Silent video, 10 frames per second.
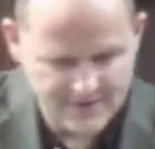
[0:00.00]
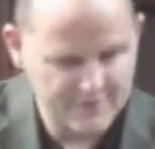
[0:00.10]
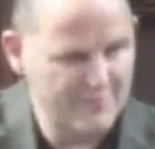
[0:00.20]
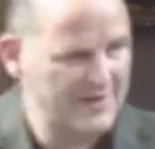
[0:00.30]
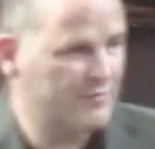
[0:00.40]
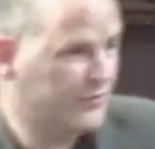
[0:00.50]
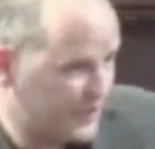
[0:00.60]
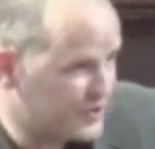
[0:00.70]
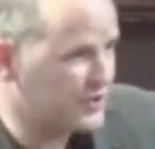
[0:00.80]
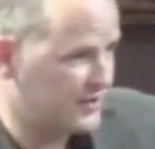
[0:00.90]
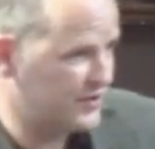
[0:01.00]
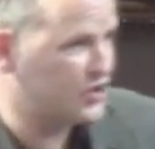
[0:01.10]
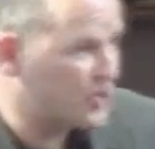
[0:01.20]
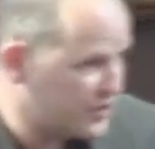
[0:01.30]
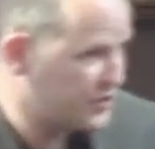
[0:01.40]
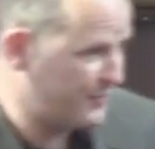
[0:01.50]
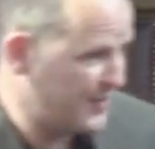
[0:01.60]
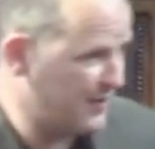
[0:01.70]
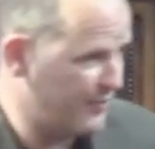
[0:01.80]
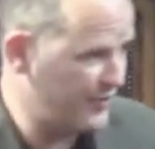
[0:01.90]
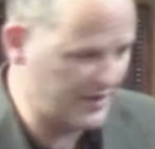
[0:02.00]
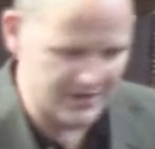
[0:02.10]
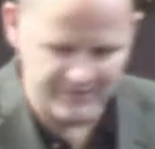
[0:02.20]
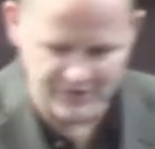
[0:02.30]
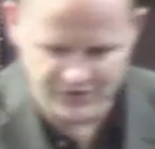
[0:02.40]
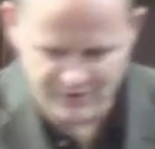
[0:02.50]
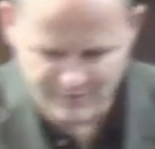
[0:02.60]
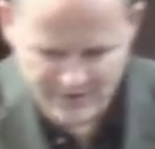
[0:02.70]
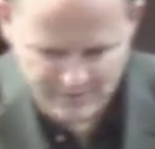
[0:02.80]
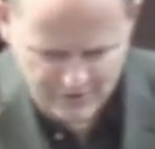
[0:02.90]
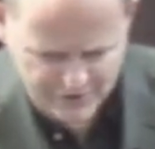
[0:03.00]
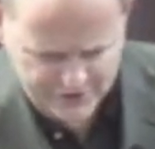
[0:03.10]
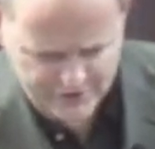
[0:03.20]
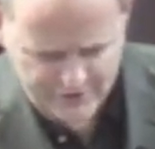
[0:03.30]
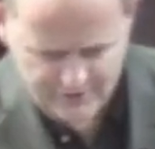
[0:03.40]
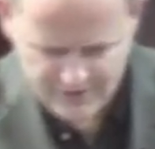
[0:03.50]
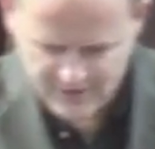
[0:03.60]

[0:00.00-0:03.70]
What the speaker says: the Bible doesn't just speak about the individual. The Bible also